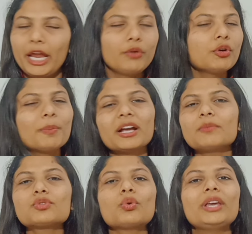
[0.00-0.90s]
it would
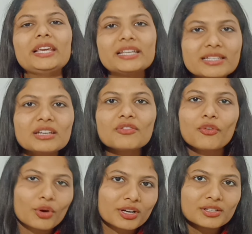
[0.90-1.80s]
become so easier
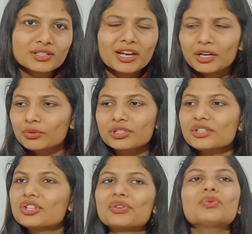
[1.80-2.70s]
for us to
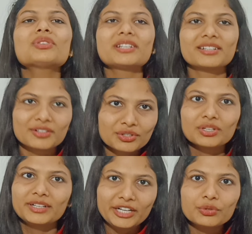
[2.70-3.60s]
just use it
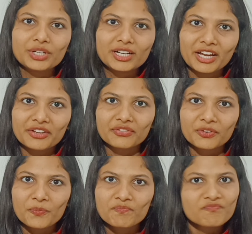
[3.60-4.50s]
in day-to-day life.